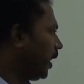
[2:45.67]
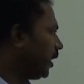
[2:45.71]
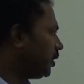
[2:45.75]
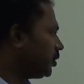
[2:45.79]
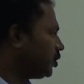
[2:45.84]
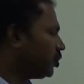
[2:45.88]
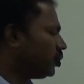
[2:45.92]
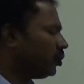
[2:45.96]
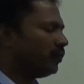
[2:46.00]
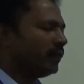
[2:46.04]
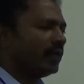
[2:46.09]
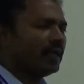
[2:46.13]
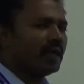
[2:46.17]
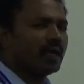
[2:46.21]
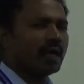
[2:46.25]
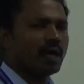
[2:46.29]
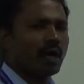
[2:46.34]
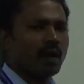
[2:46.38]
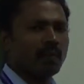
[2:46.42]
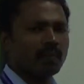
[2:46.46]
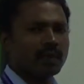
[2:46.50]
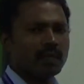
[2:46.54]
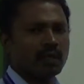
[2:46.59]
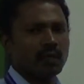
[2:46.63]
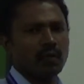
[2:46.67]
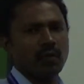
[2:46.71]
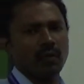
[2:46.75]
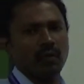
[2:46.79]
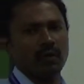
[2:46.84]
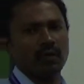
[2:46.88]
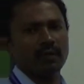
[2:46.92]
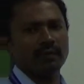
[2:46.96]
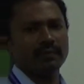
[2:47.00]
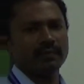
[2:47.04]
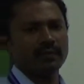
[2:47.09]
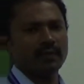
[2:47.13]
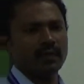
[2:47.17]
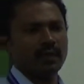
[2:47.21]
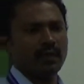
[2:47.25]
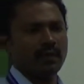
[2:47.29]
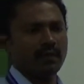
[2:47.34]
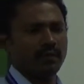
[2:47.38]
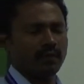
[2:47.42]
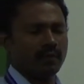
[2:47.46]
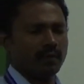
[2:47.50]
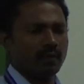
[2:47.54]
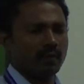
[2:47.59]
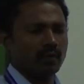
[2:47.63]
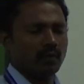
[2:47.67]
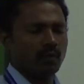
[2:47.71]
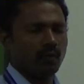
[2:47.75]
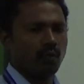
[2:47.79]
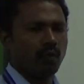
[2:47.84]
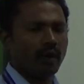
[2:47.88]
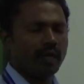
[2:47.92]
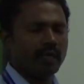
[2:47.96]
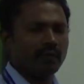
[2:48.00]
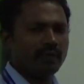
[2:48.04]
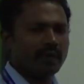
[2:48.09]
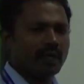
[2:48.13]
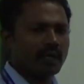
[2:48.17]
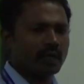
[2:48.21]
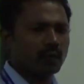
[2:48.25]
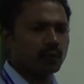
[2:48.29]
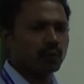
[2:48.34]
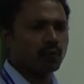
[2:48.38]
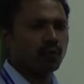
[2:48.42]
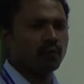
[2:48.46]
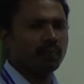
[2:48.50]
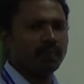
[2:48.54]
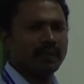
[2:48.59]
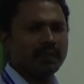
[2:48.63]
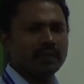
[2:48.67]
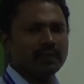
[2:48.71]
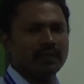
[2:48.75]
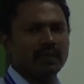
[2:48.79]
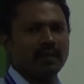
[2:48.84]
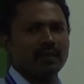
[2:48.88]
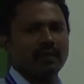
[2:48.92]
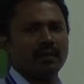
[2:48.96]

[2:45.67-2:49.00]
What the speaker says: achieve a common goal. Why we are grouping